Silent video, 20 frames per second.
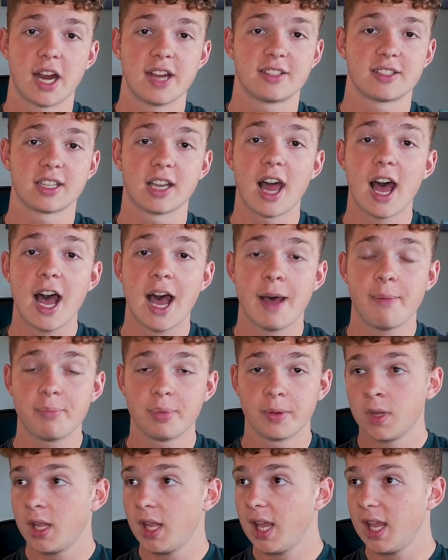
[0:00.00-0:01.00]
Slop
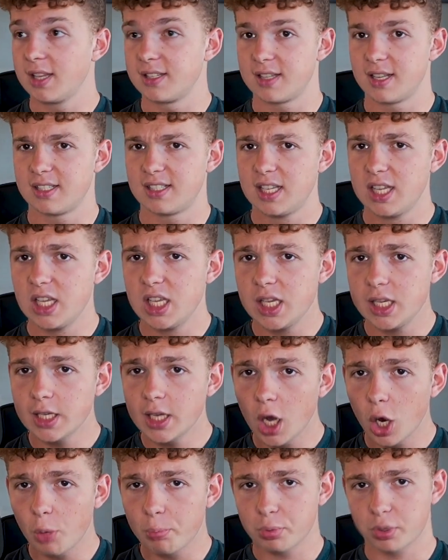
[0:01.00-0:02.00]
is this
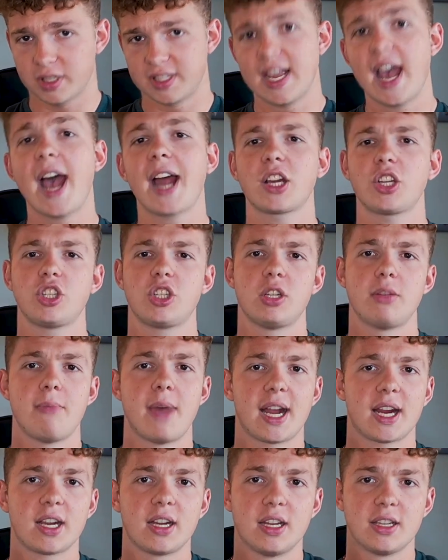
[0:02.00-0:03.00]
ego protection
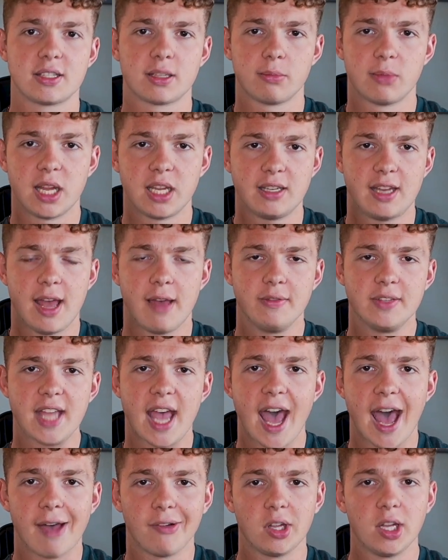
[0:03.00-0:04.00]
mechanism that devs
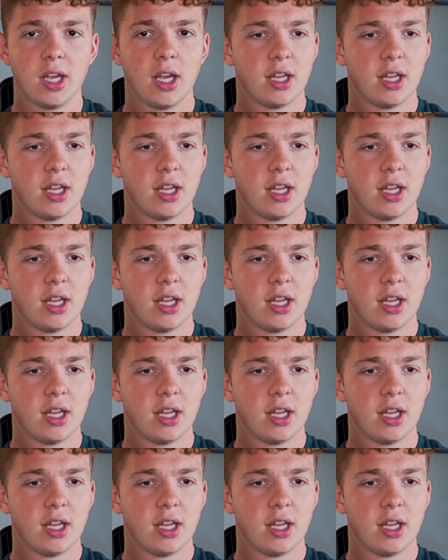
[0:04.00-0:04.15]
have.